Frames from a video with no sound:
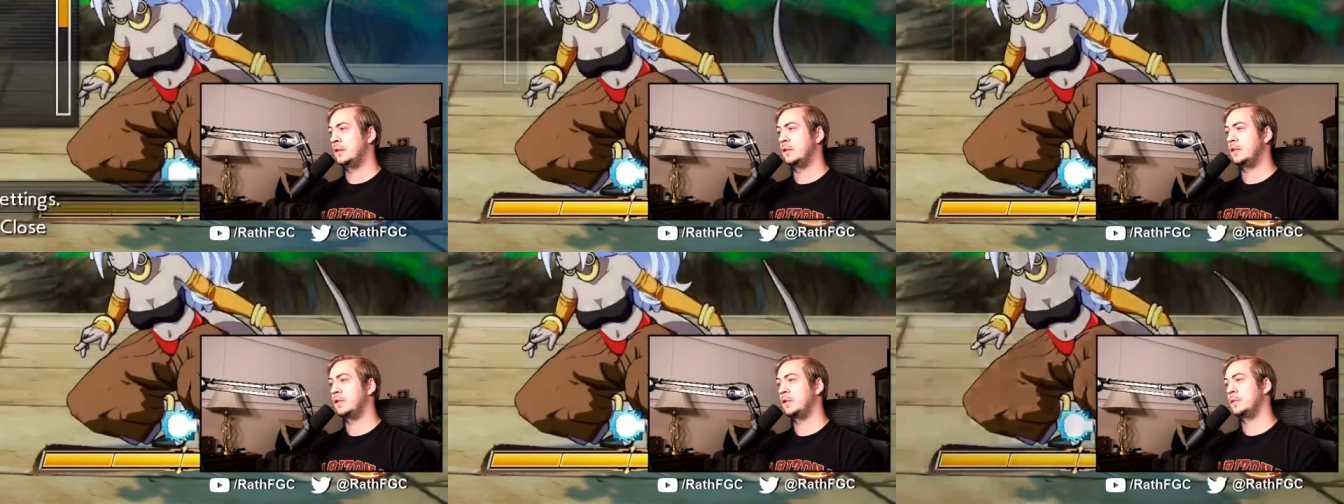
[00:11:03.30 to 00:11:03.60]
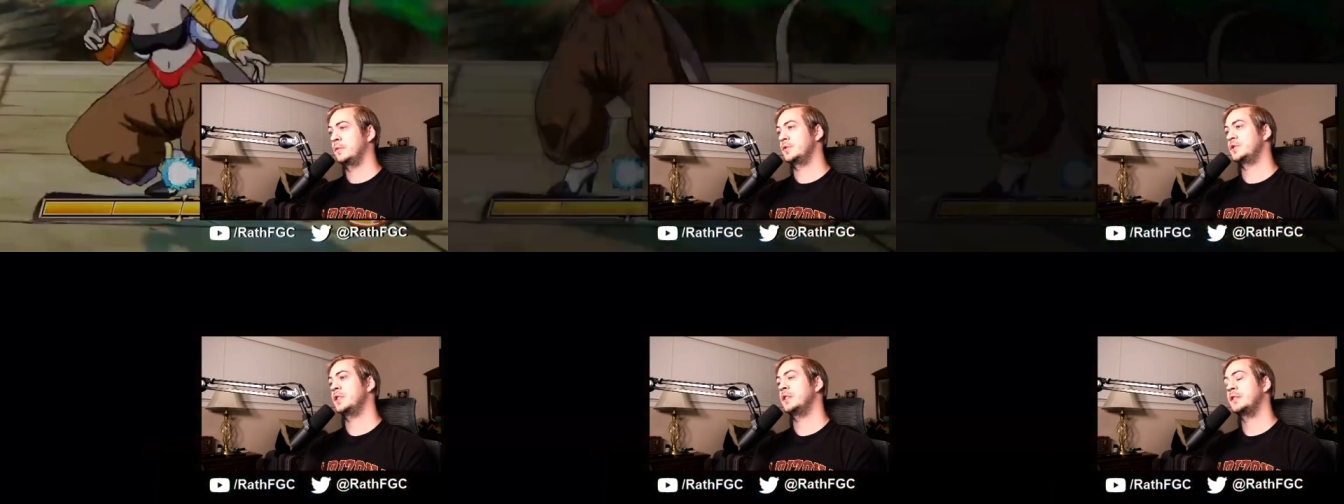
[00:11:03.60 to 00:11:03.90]

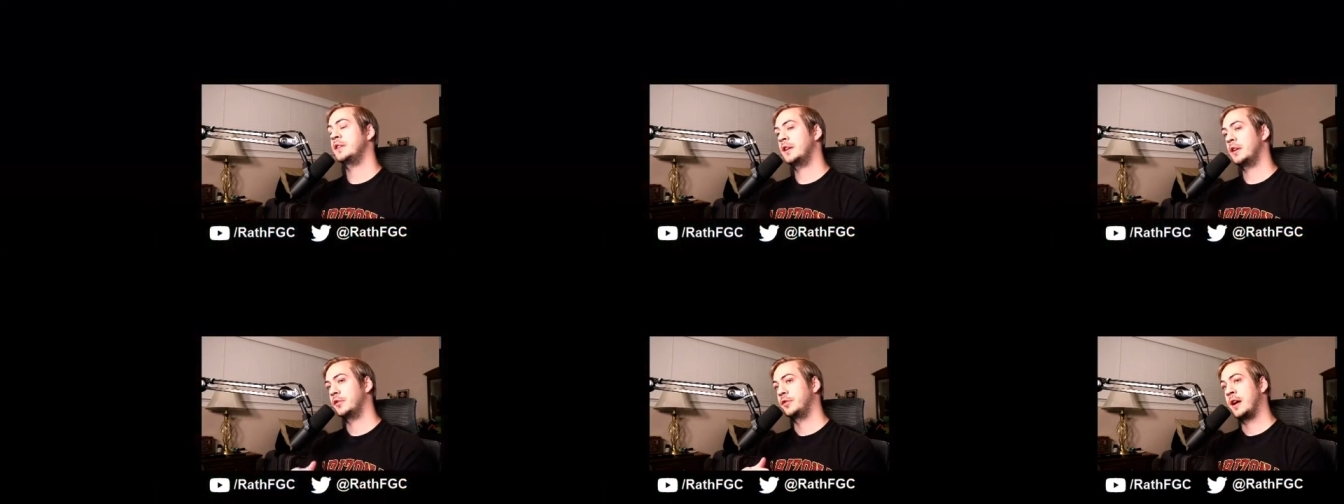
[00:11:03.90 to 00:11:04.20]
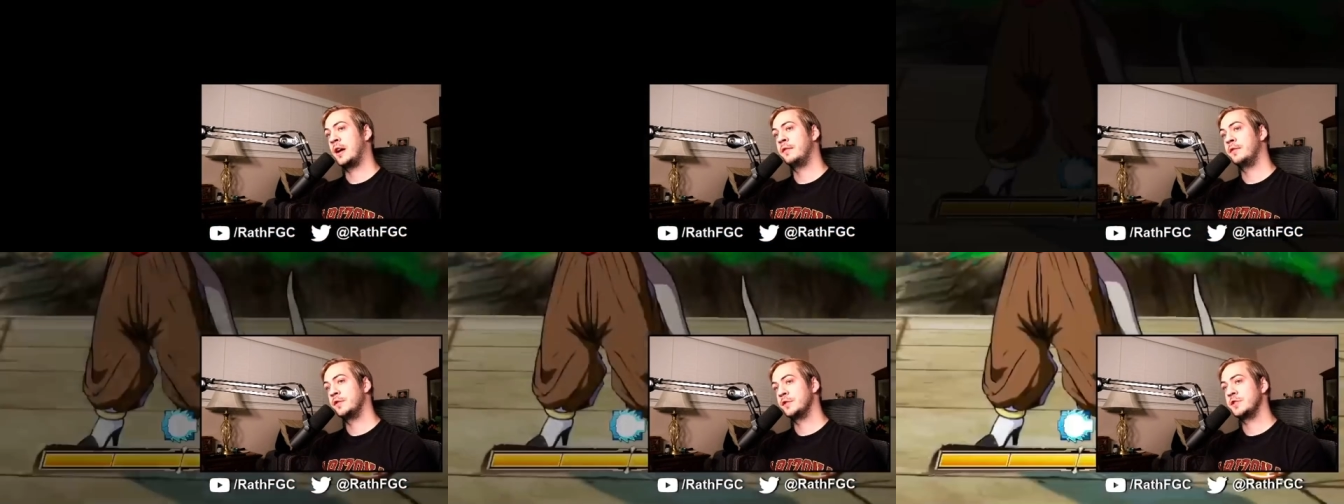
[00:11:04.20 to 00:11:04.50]
so she has like a
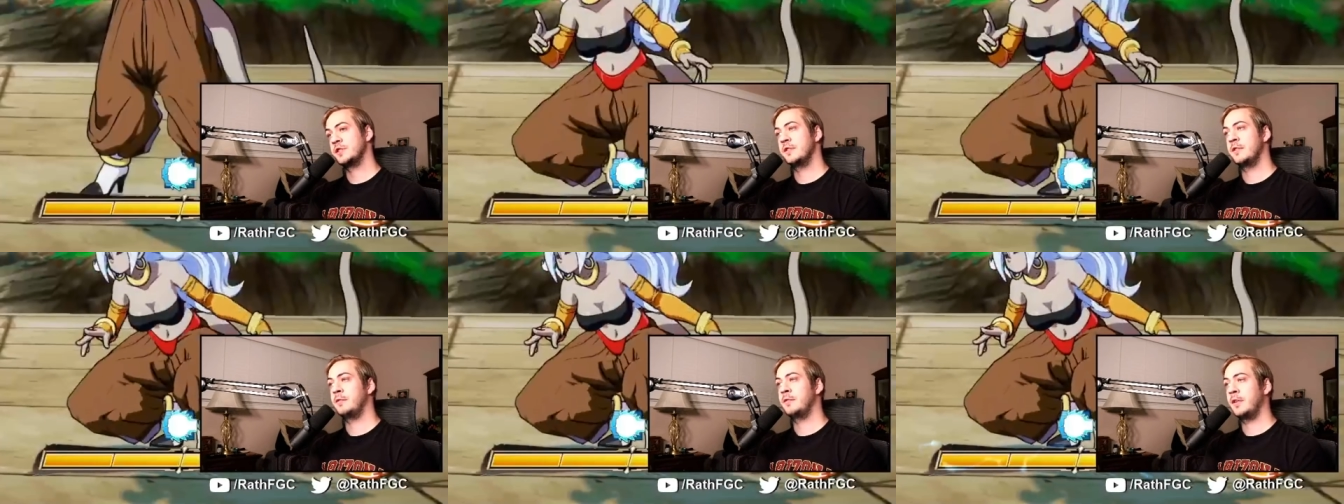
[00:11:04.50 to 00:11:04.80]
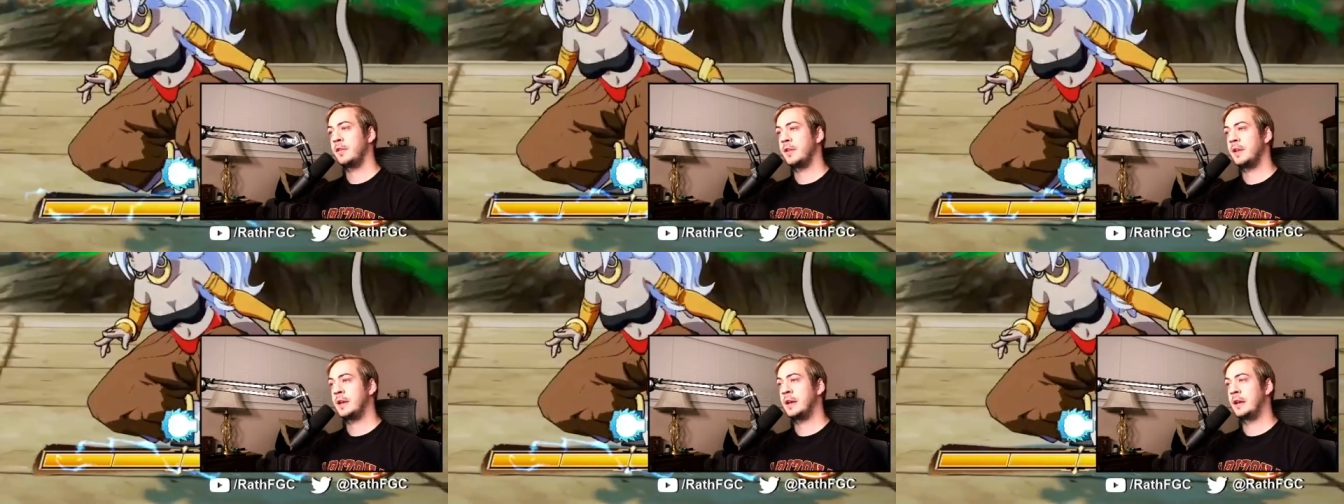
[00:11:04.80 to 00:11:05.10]
ground version of
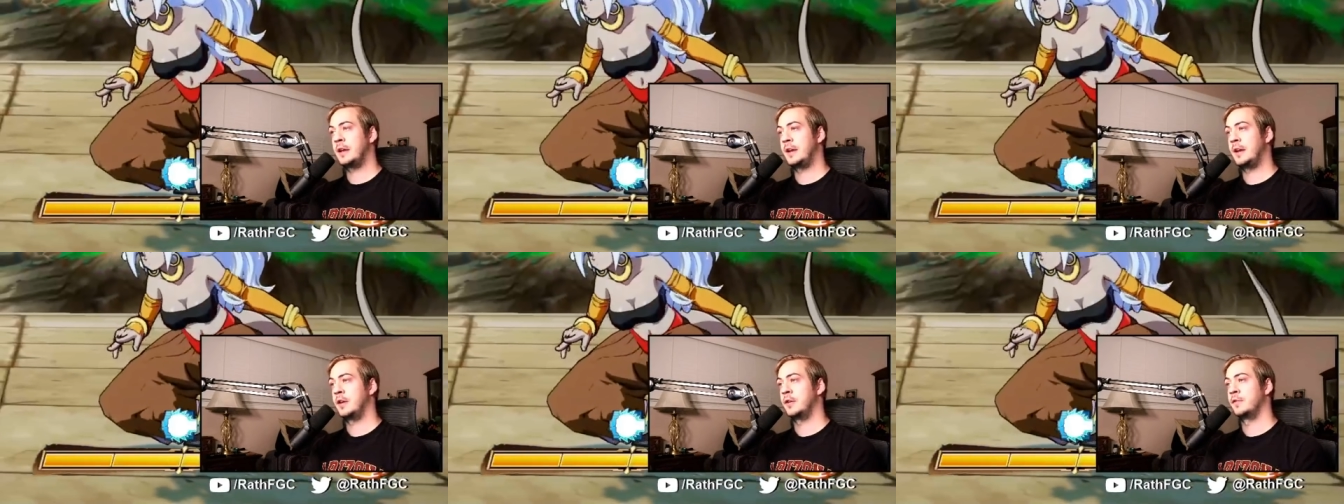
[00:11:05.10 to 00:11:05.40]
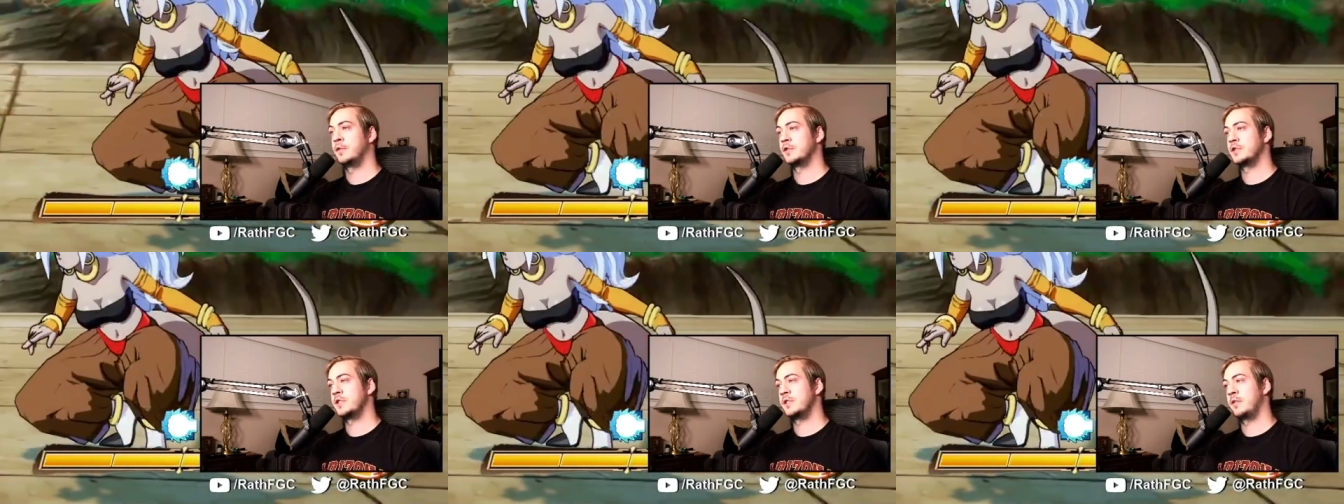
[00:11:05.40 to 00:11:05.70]
everything and an air
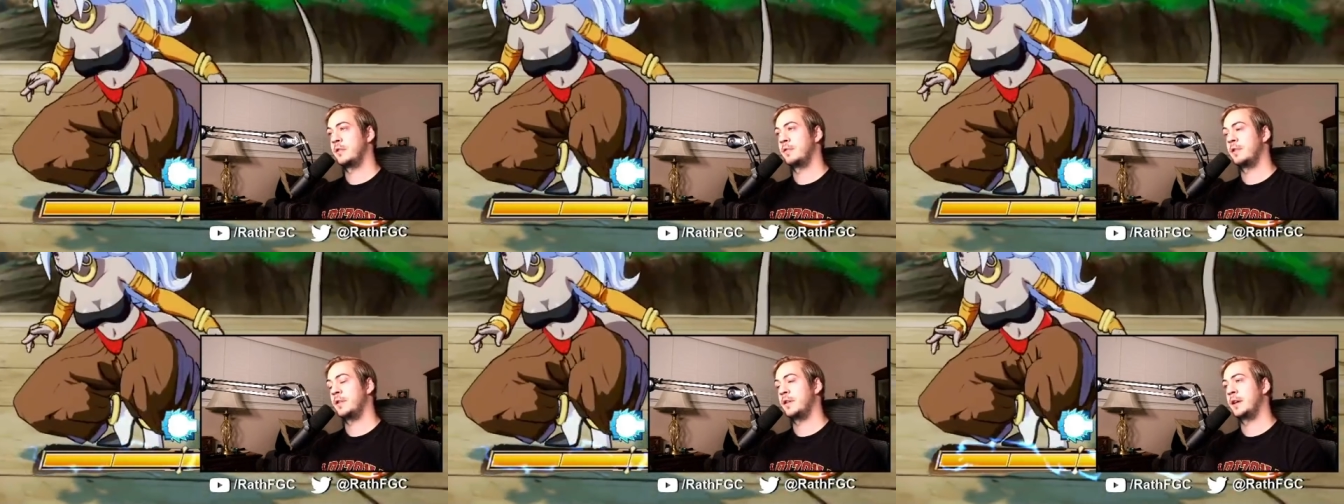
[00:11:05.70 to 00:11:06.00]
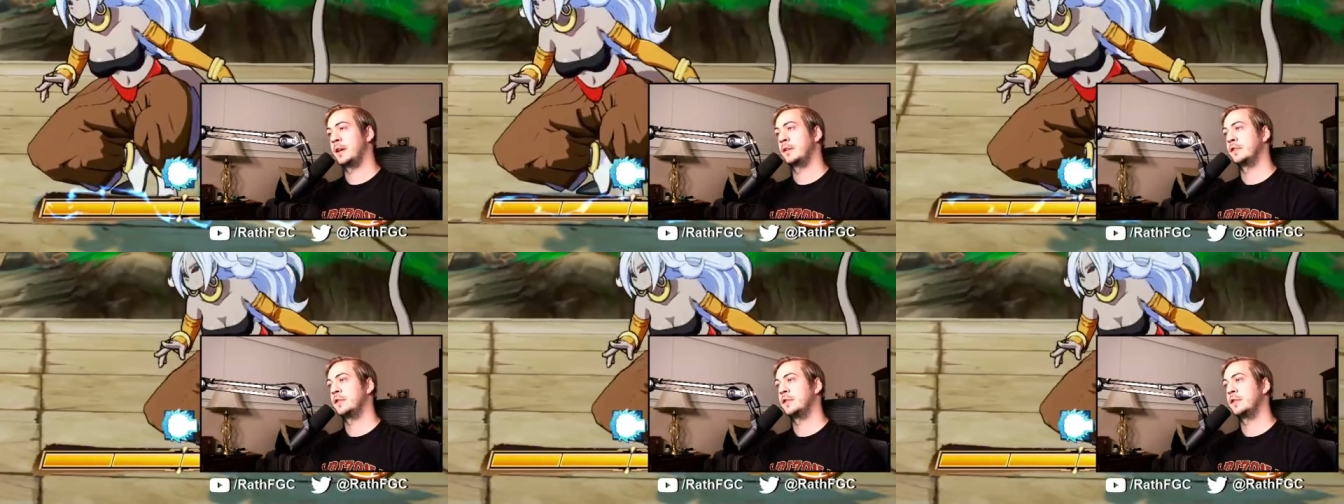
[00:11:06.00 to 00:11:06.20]
version of everything.